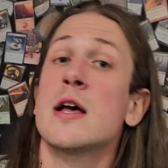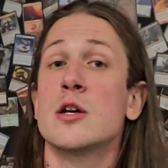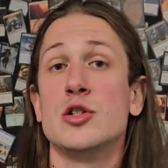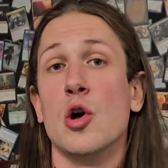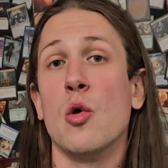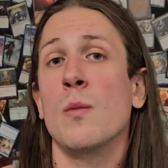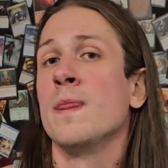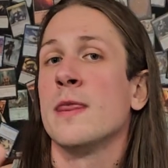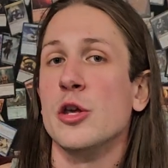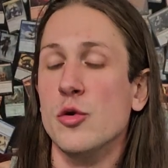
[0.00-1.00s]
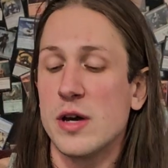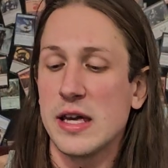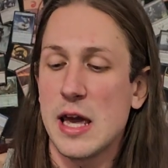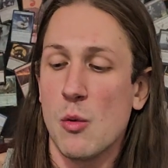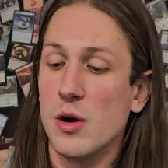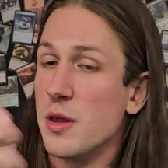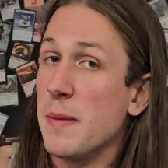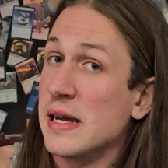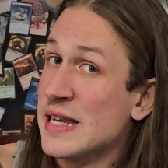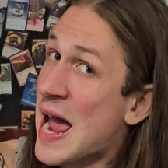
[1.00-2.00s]
So you can get one of the
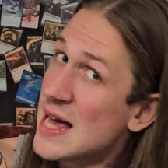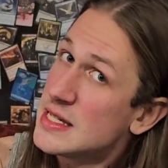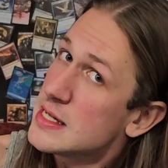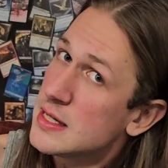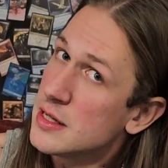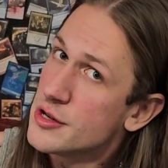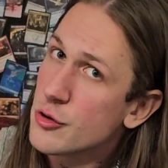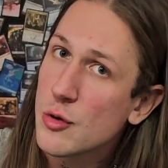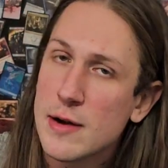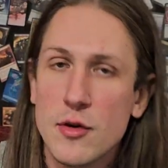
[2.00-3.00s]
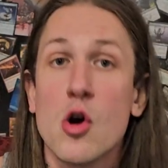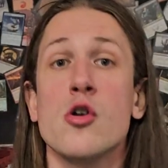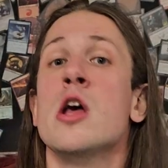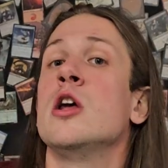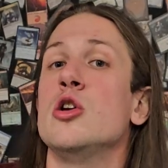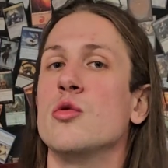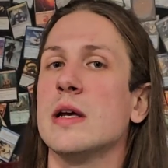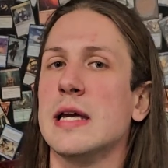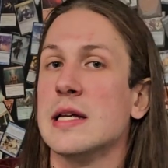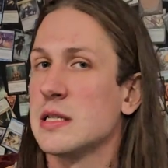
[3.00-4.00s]
big nasties into your graveyard, you
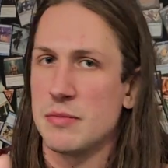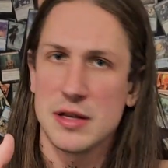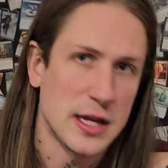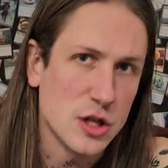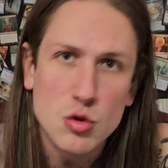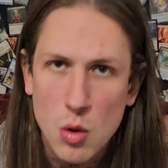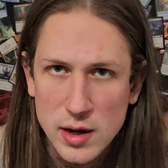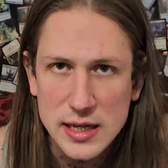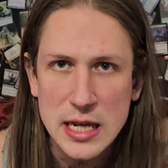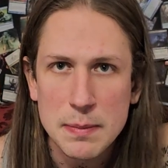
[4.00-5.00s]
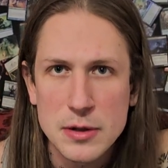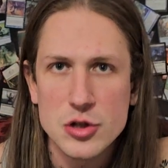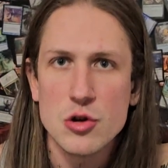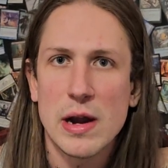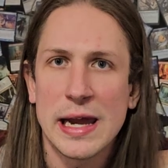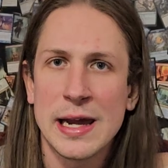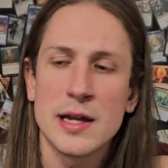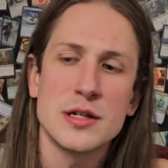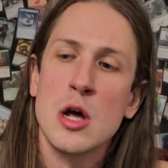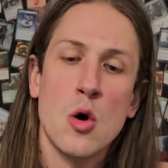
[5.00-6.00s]
can get something that you want to keep into your
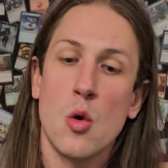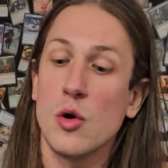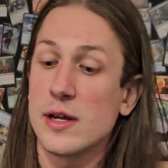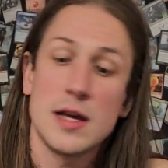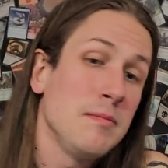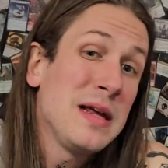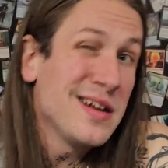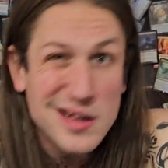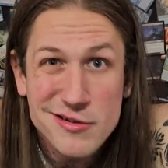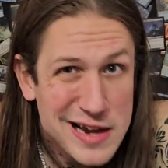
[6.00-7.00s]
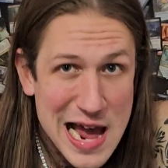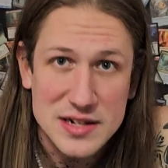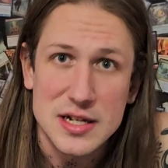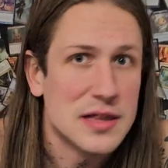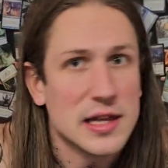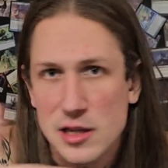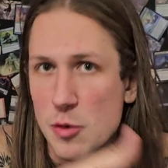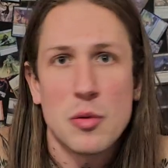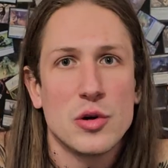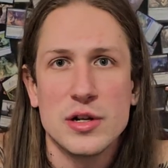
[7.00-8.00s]
hand, or it can be another nasty thing that
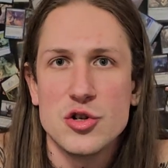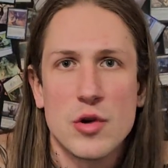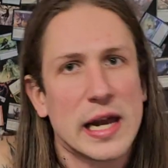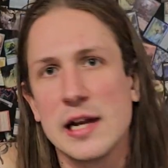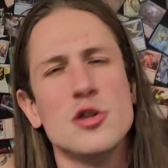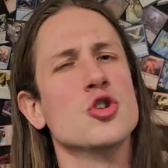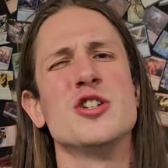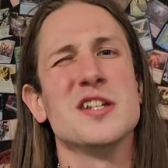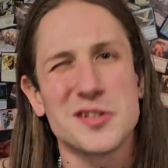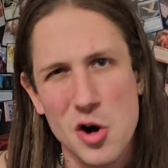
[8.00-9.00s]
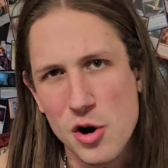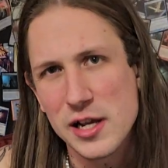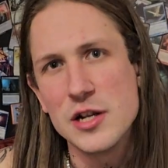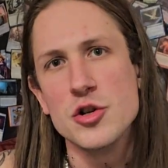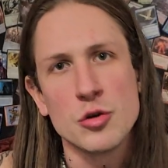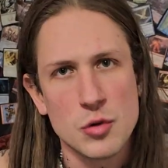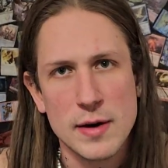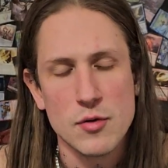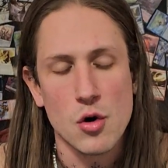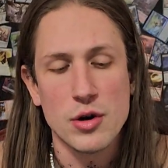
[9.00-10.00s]
you're putting into your hand and just discarding into your
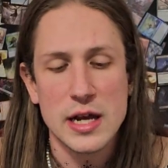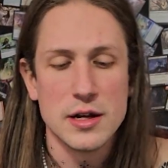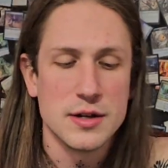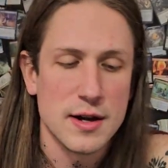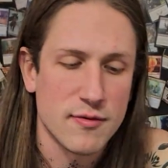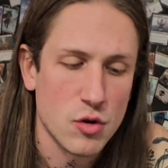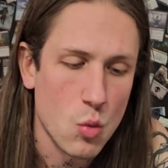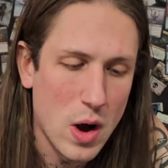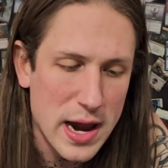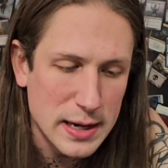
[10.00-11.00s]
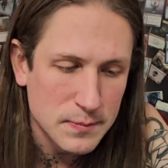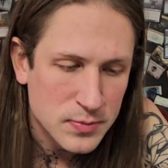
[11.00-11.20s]
graveyard in a different way.